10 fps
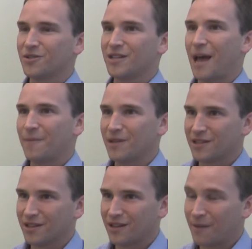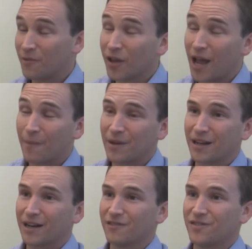So I'm really happy to
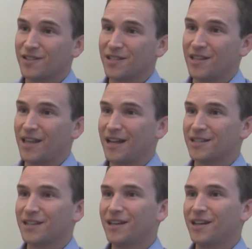kind of see that